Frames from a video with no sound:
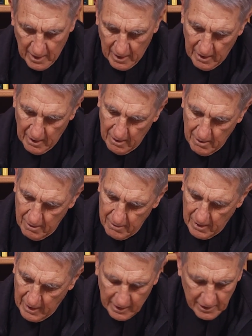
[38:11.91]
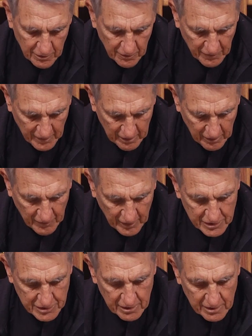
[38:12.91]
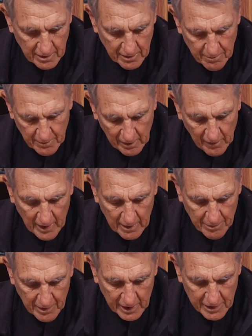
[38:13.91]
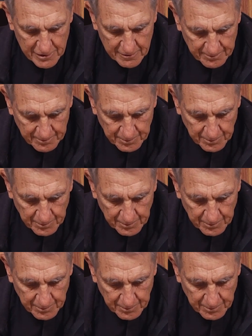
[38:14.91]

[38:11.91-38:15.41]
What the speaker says: I got 2 final things here, middle of that page.